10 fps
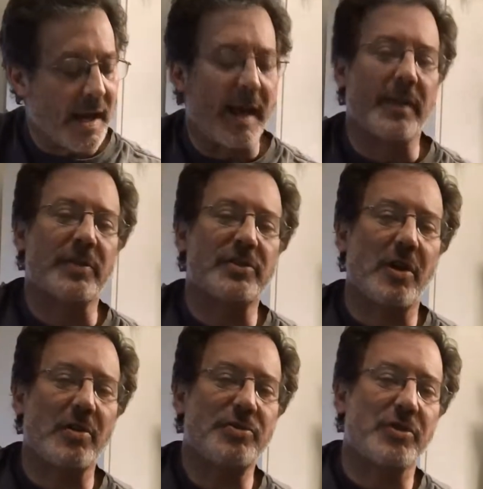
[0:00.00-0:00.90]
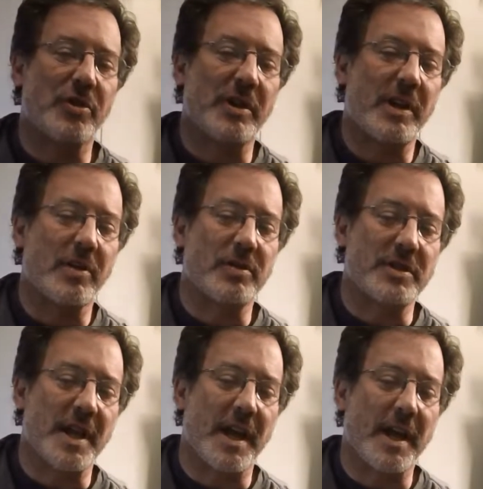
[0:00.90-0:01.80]
the songs you're going to hear
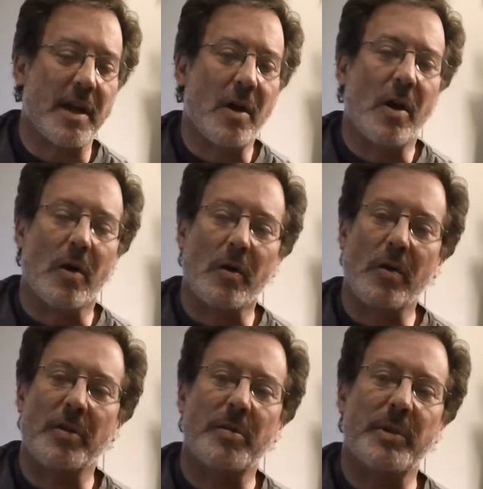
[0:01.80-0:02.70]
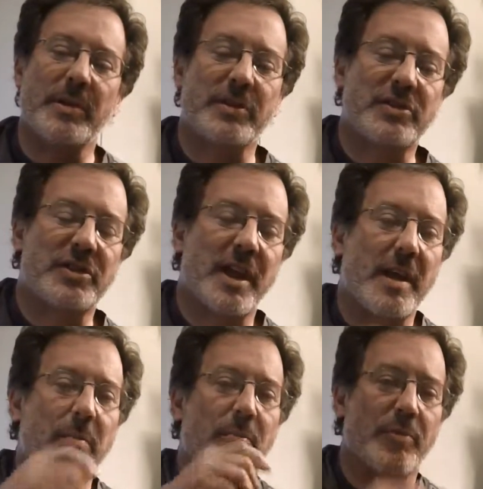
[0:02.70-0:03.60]
today are all going to be the
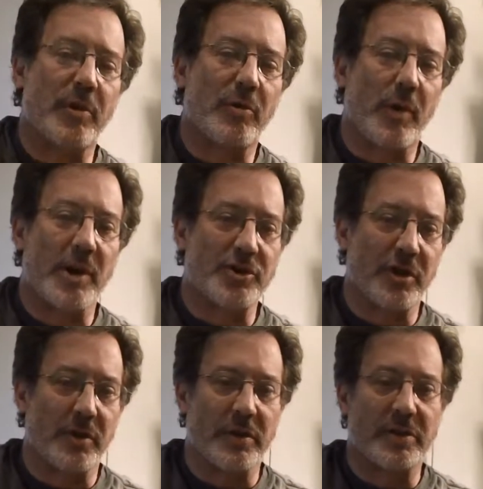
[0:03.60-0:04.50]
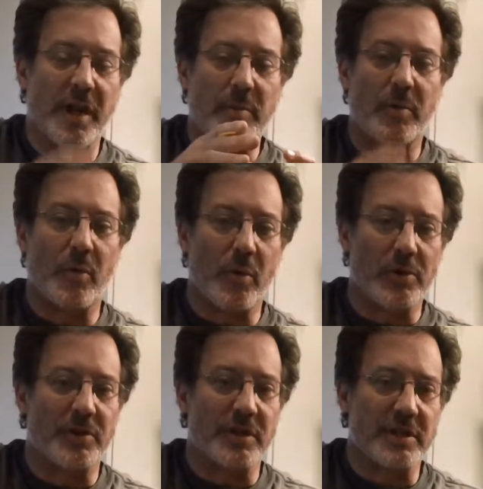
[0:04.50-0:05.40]
same progression, the same
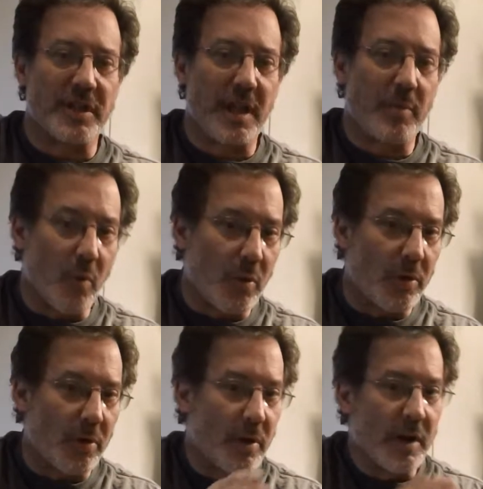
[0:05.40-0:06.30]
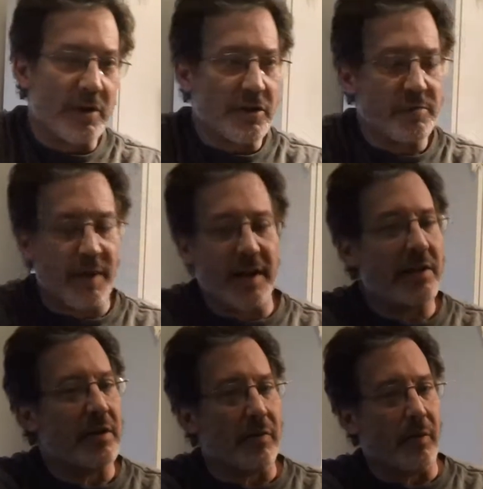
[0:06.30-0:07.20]
chords in the same order, just played
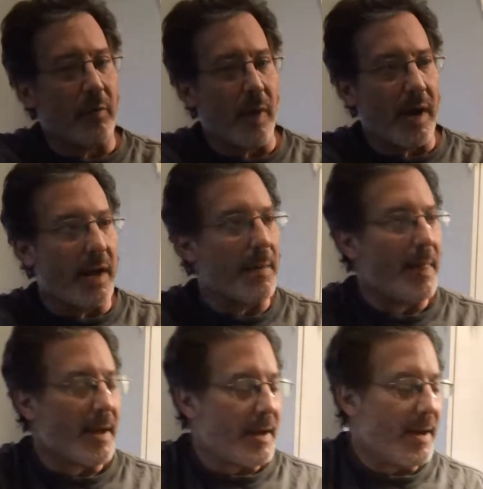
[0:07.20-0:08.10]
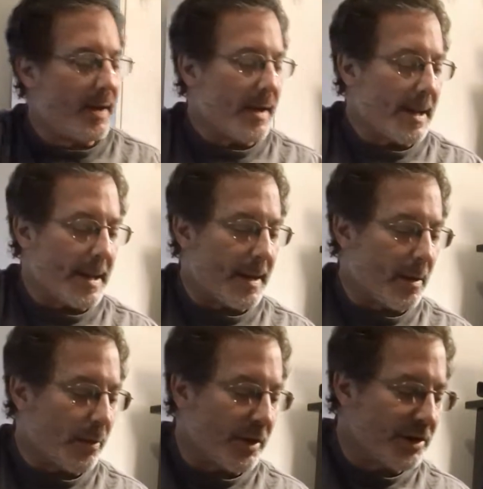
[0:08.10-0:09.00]
a different way.
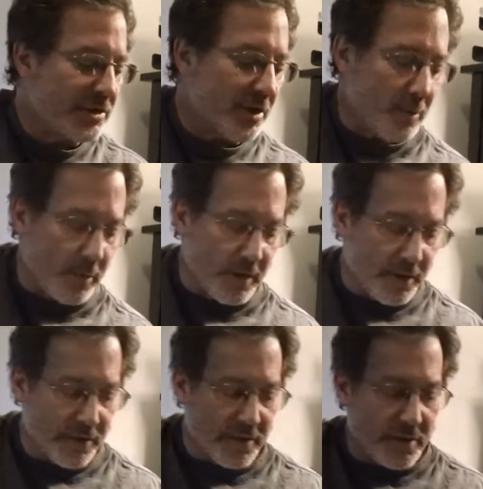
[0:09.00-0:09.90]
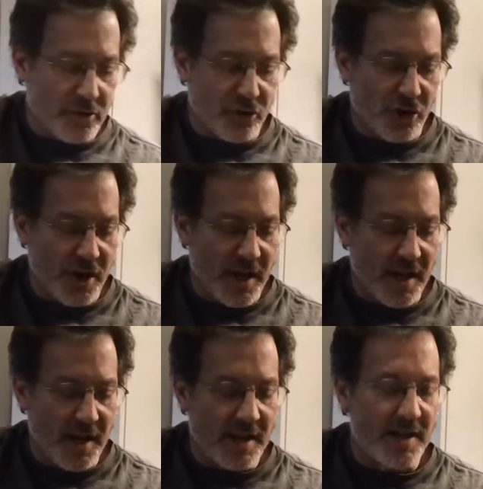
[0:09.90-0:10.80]
We're going to start with G
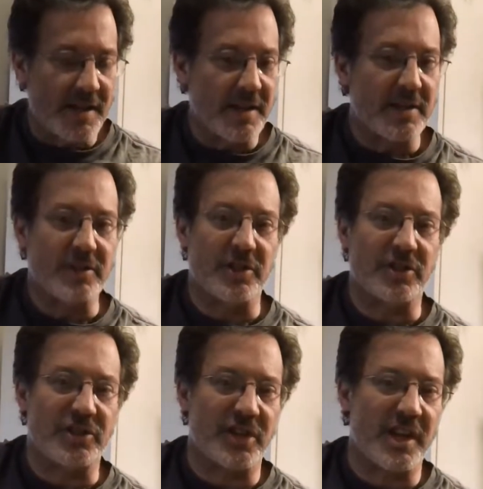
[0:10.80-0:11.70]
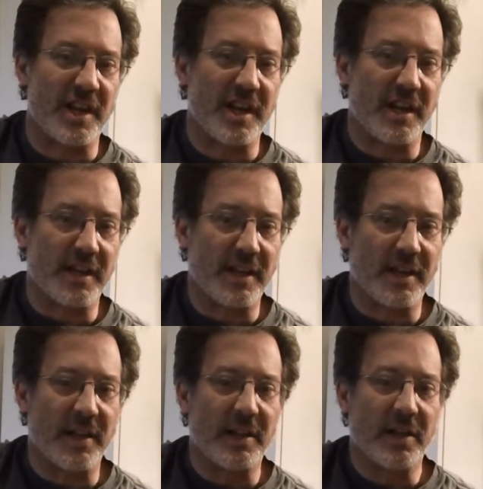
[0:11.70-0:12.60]
to C,
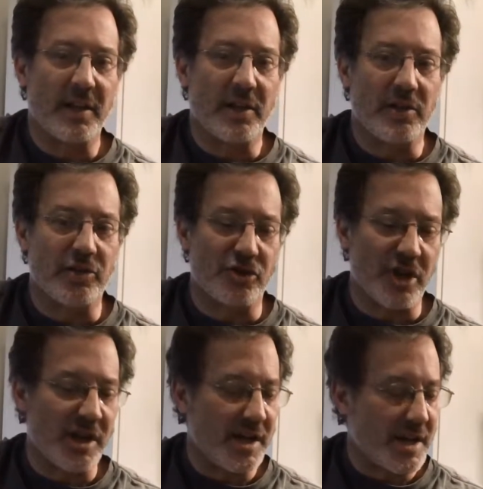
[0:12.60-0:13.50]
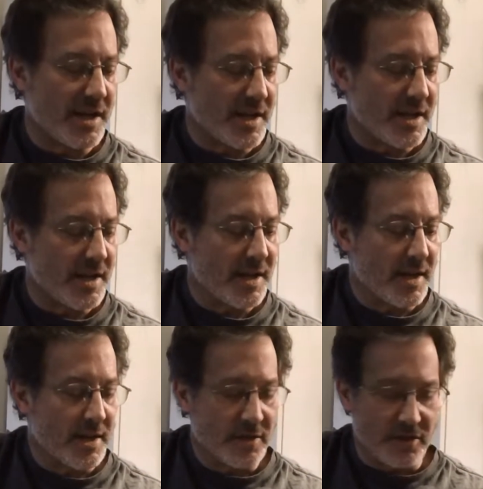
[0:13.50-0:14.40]
G,
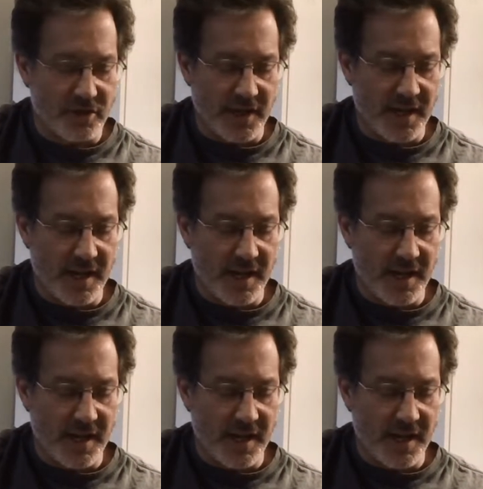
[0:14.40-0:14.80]
D,